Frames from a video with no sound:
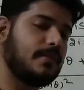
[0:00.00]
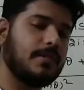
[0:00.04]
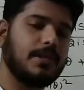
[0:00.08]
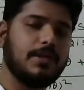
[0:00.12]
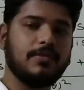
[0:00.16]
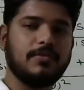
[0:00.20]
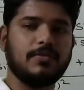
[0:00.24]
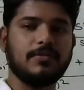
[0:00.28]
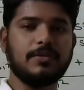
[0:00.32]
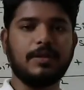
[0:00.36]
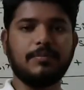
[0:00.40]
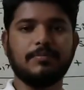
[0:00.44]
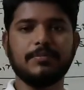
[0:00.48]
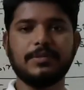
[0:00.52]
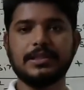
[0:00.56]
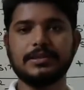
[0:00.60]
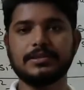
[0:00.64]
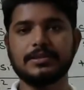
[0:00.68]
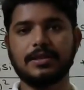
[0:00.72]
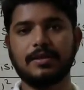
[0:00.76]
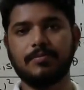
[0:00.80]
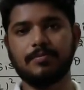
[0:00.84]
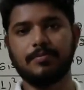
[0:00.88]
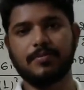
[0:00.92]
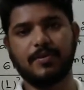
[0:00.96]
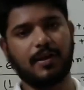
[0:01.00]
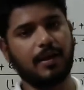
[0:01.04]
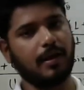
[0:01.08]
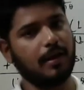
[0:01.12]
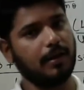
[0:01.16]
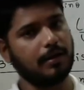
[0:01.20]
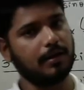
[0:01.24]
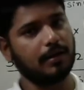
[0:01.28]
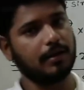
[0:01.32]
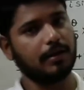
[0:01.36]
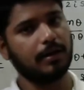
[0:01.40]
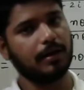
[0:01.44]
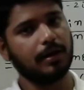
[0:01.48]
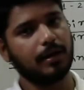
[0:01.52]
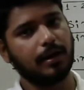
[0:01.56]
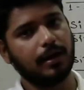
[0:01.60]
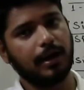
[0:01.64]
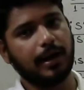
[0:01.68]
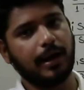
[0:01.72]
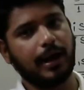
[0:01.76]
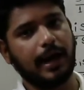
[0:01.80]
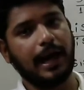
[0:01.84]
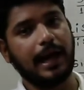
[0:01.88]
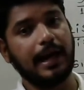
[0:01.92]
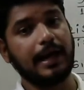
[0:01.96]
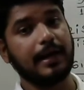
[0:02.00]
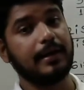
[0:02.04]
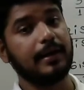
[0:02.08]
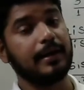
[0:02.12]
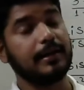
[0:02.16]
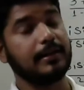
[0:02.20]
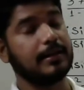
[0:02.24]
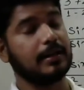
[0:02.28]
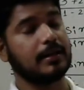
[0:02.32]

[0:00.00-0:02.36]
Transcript: sum this up here, and in